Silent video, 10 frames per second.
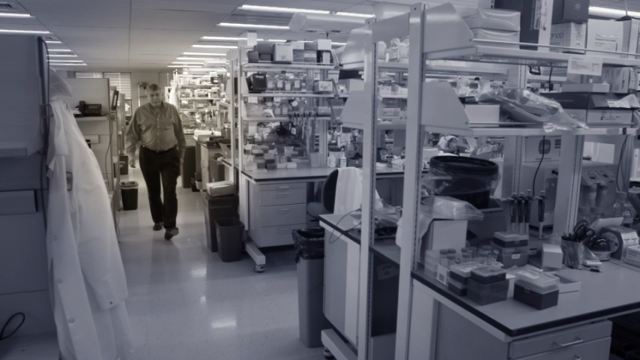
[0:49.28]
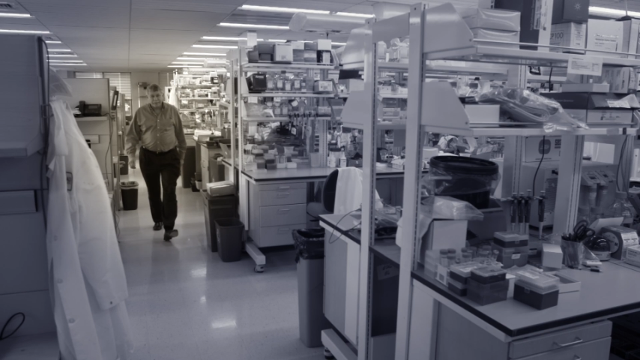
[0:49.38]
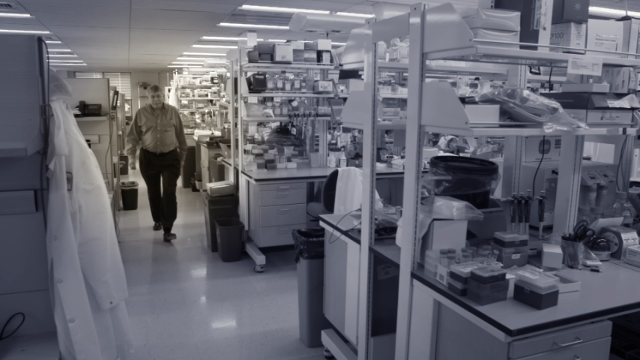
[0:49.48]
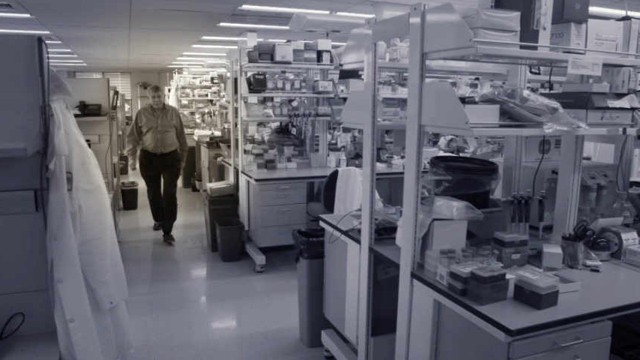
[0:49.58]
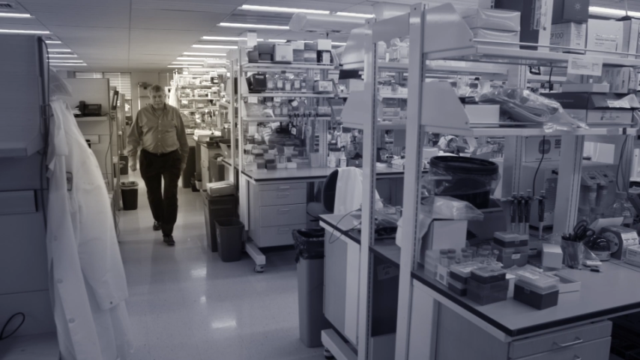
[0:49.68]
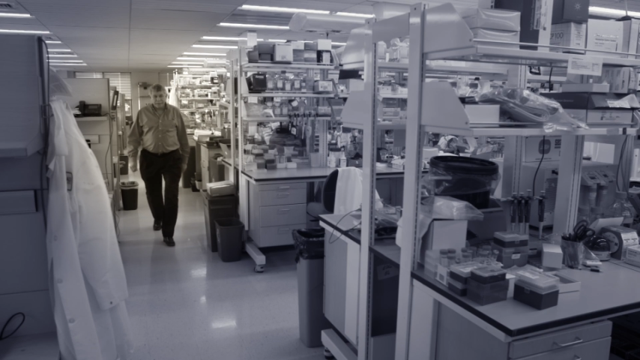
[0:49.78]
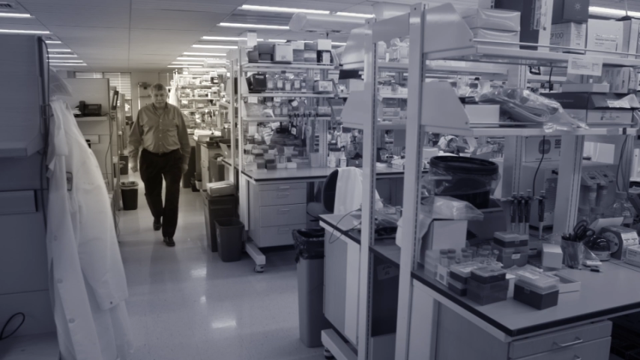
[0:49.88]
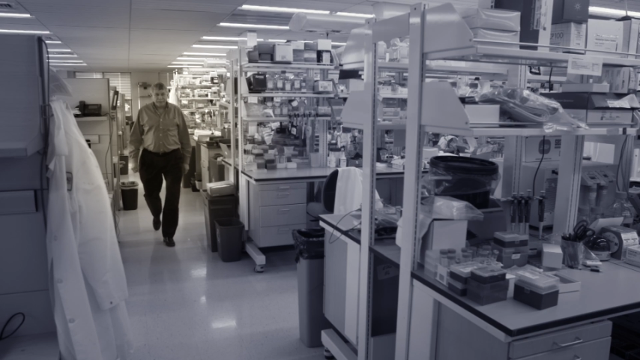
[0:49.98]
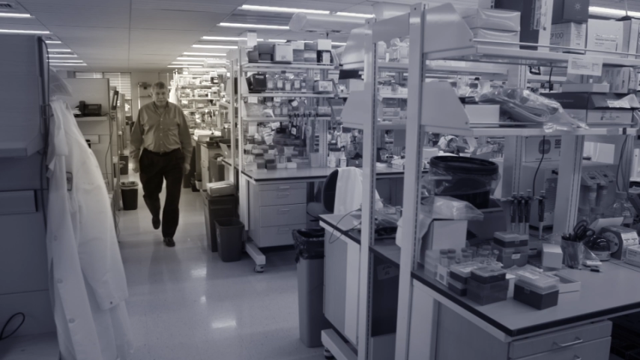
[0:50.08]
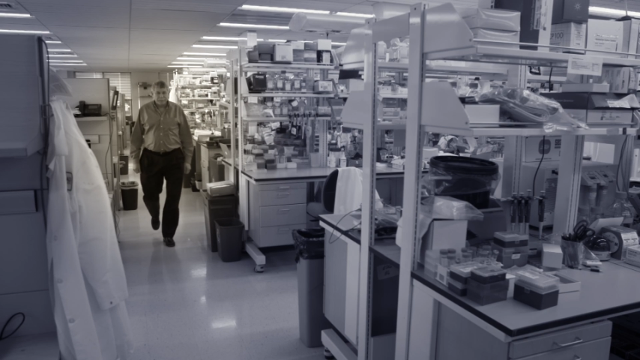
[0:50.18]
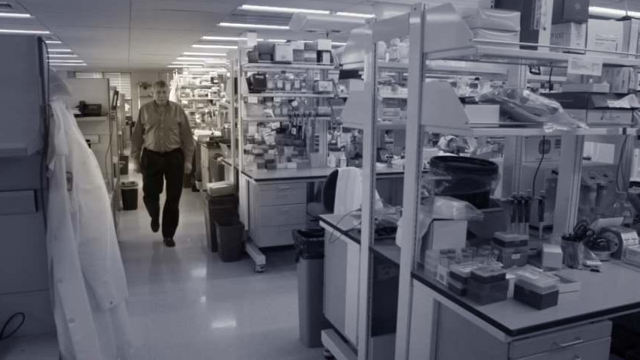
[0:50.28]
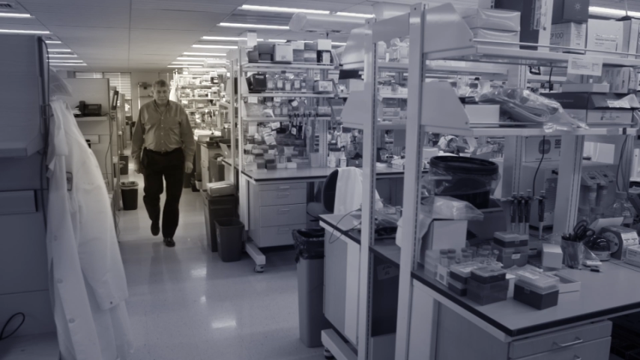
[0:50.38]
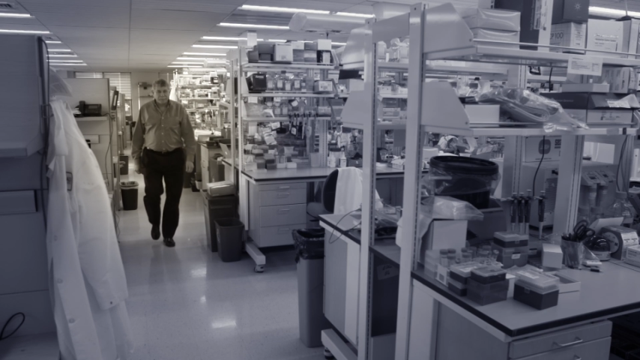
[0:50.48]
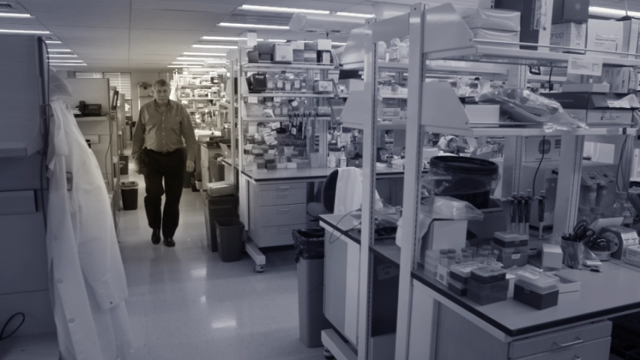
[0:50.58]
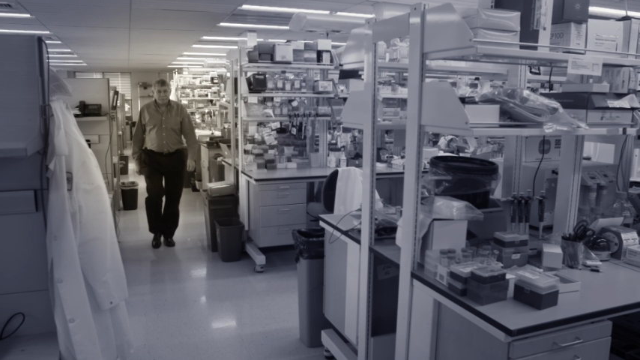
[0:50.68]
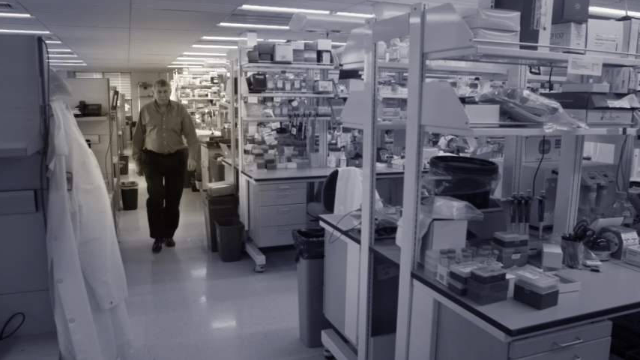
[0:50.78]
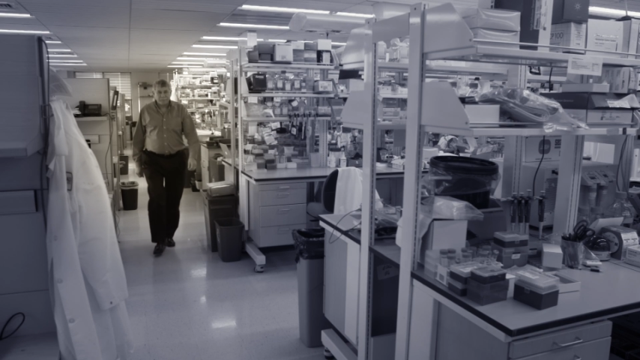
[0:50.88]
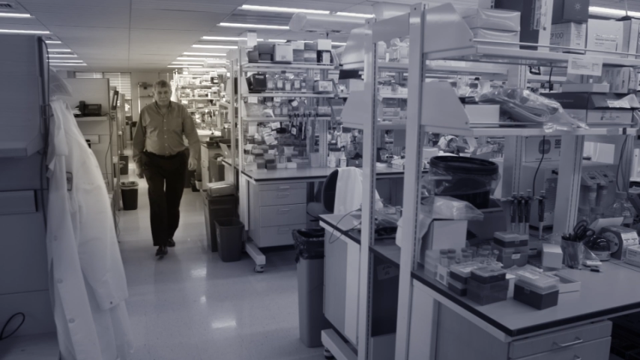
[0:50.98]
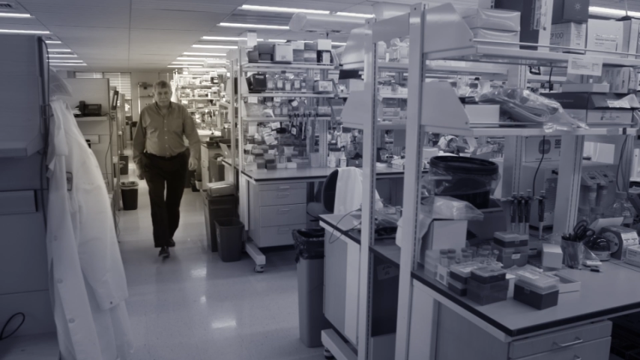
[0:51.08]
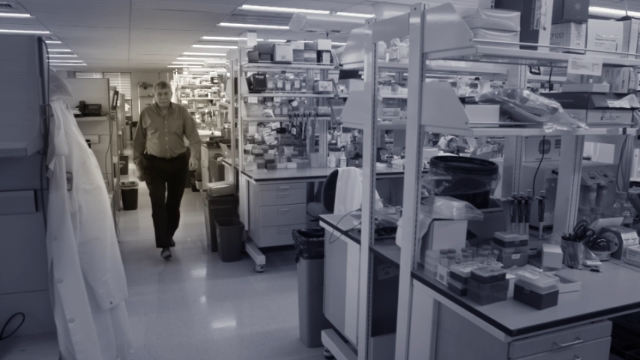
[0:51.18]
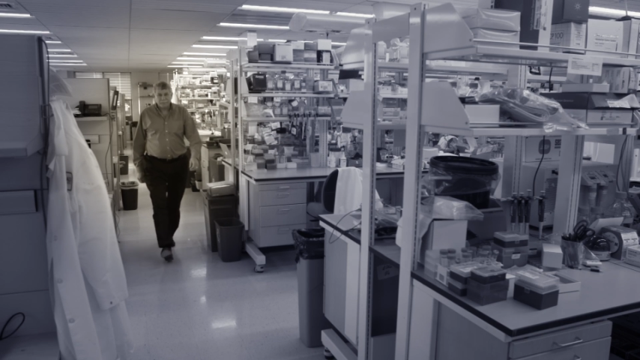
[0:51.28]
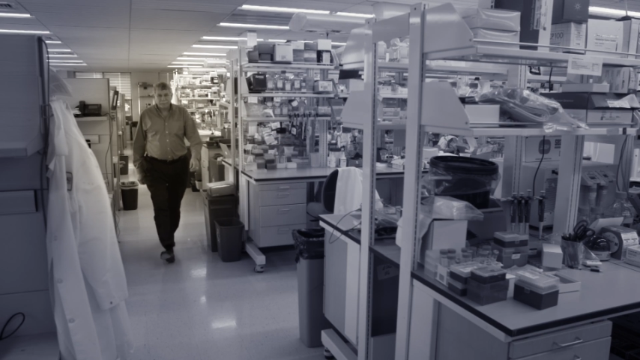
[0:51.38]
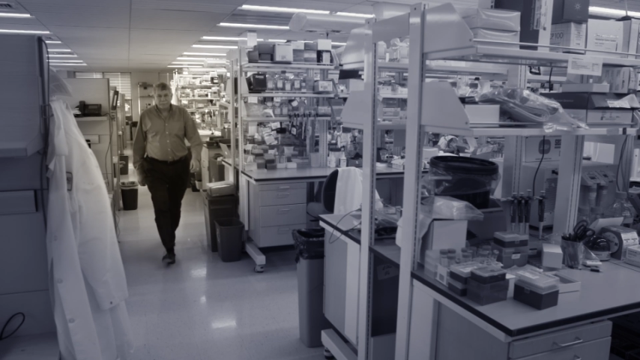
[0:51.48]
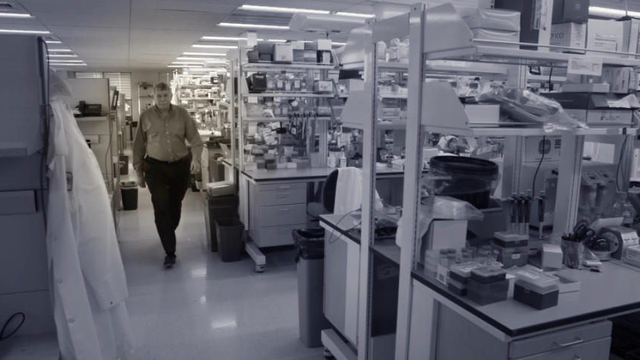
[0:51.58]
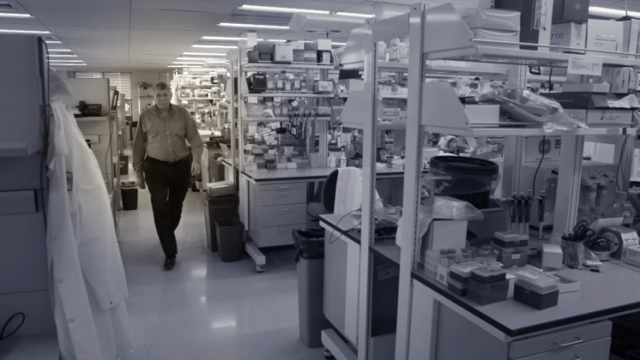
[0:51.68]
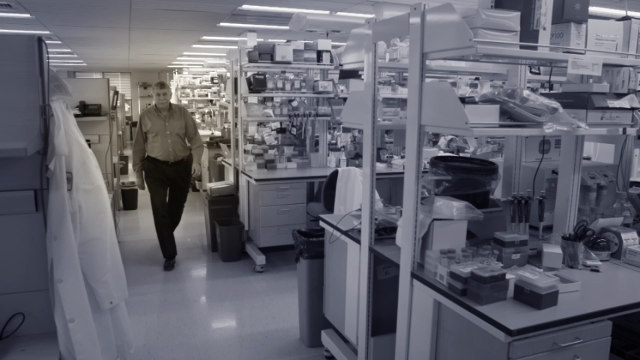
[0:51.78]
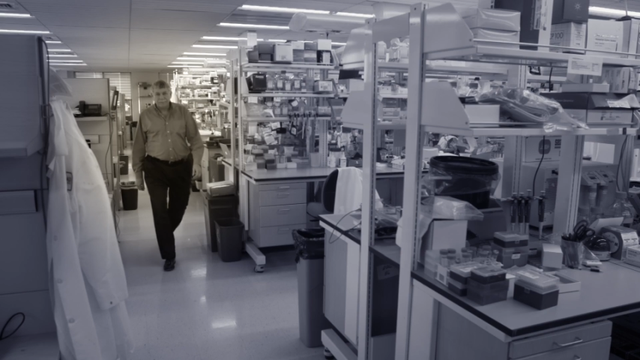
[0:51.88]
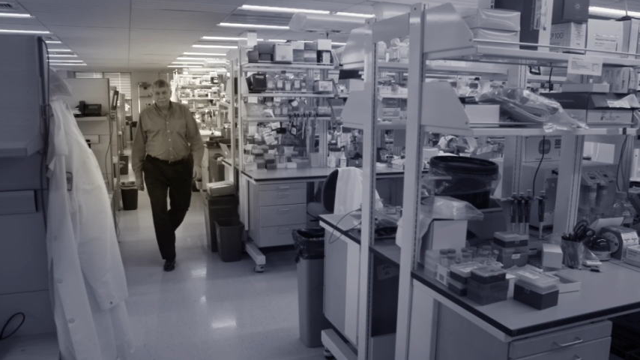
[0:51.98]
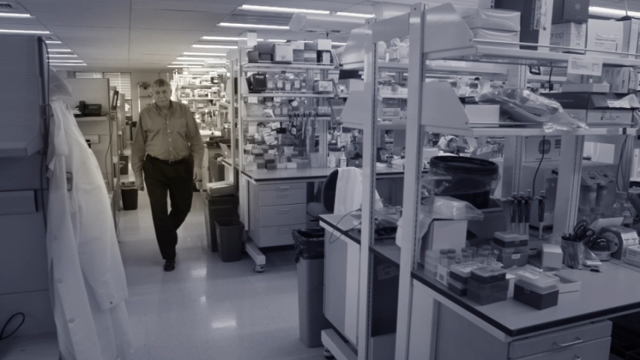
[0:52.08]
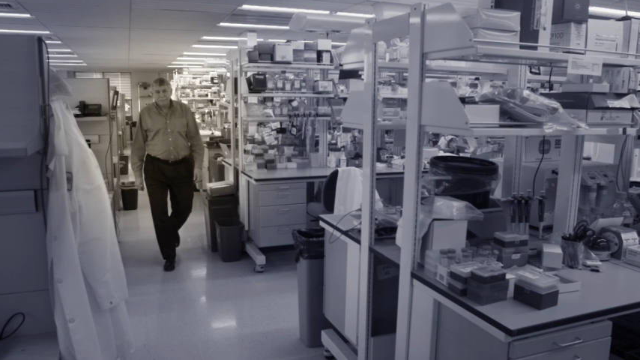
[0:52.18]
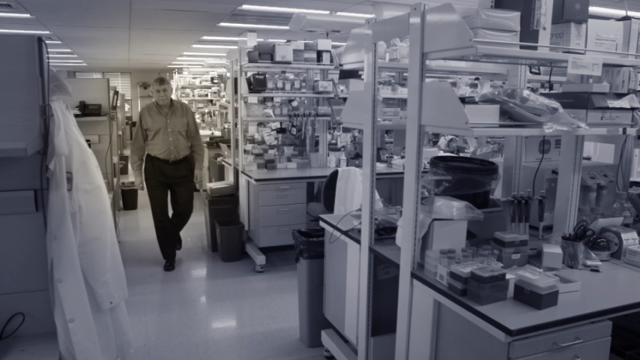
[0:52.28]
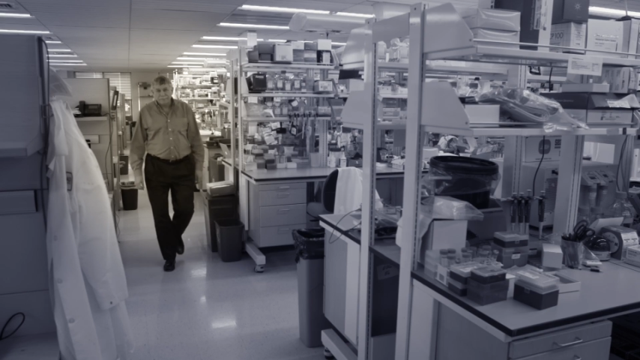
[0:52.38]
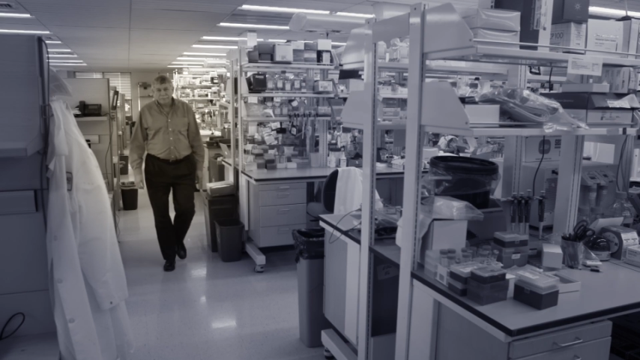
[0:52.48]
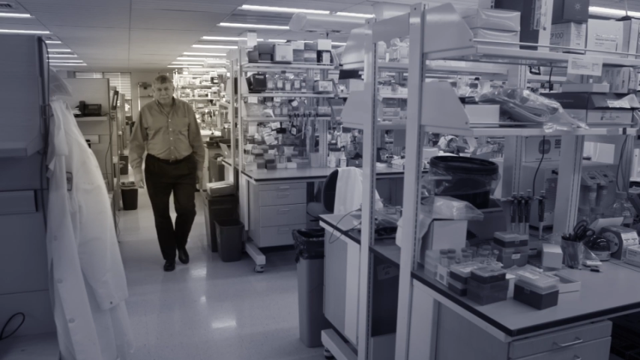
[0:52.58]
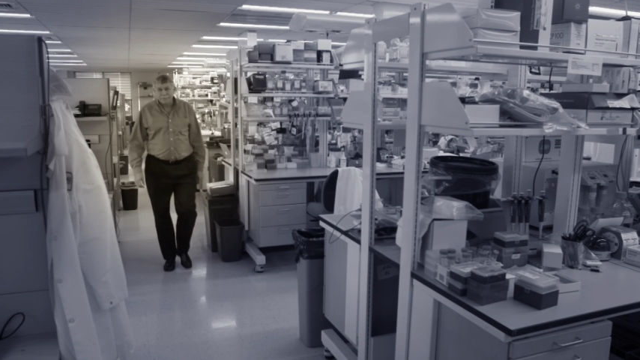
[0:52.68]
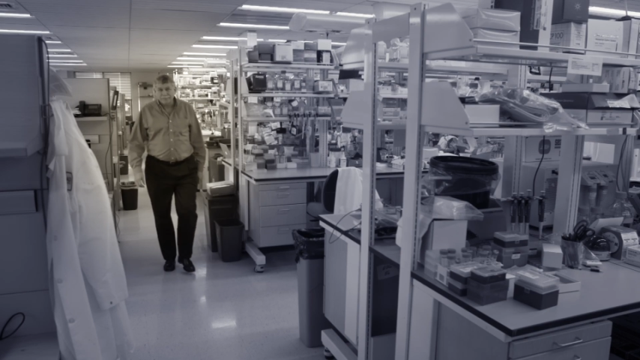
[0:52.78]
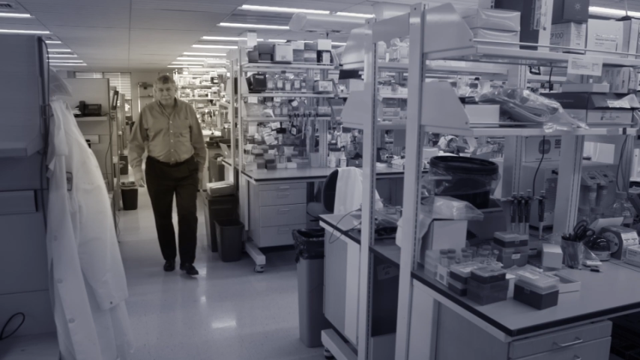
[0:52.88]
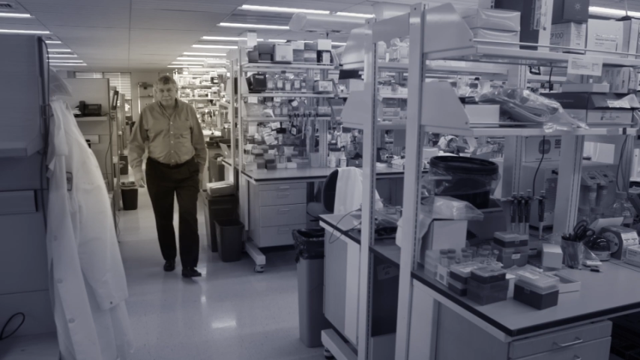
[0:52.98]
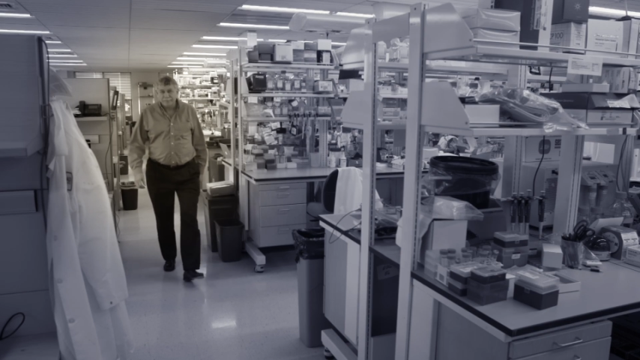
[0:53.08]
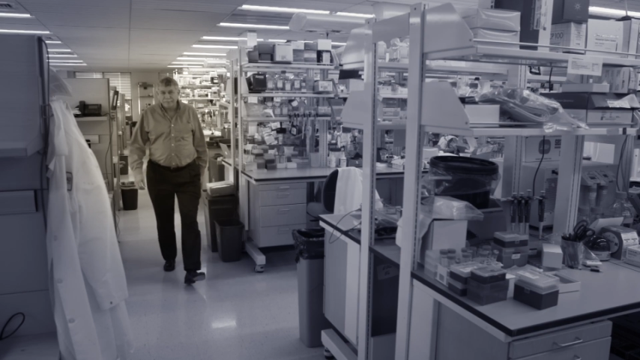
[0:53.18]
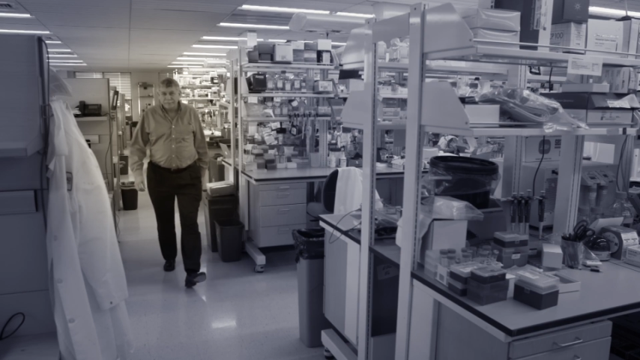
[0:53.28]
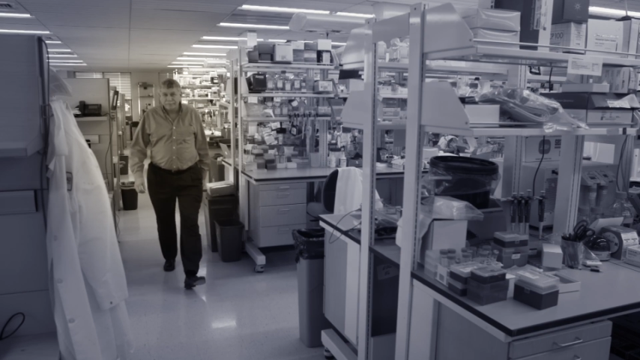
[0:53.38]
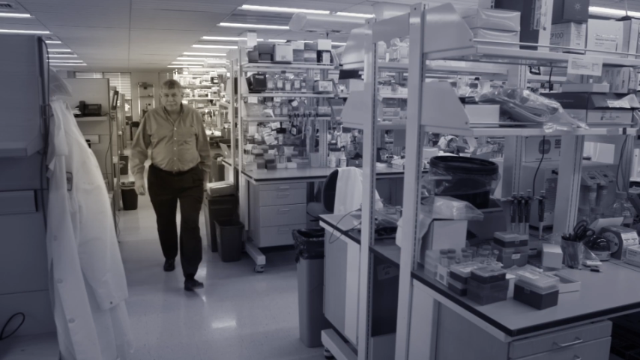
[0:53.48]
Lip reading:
(no speaker visible)